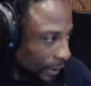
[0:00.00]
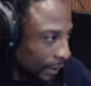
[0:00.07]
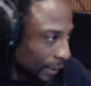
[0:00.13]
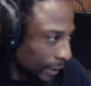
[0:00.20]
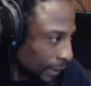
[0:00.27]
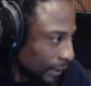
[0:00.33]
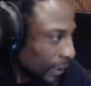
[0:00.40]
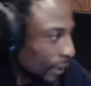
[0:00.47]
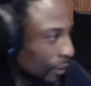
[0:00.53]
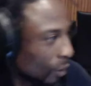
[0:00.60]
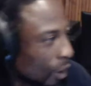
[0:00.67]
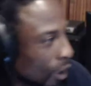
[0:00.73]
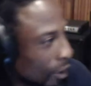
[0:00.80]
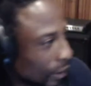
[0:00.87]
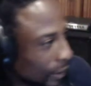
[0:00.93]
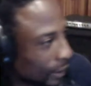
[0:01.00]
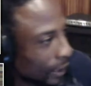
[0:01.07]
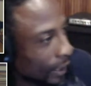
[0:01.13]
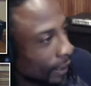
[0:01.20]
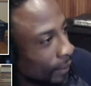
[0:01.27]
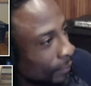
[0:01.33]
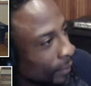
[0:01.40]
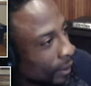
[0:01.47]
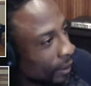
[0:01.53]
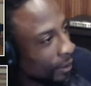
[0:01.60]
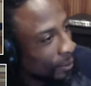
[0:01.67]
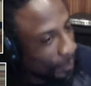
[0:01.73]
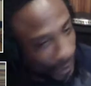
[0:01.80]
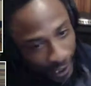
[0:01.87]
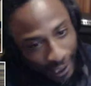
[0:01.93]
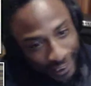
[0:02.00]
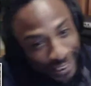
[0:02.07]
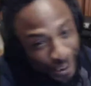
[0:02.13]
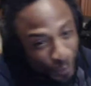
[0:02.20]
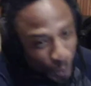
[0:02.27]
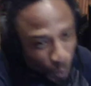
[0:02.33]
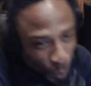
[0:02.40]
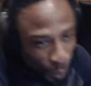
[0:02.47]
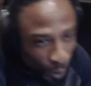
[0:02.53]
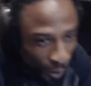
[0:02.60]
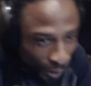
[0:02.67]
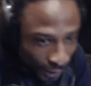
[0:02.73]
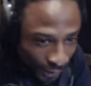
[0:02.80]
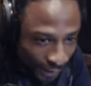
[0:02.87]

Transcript: It's still all the same. But I live in Aurora.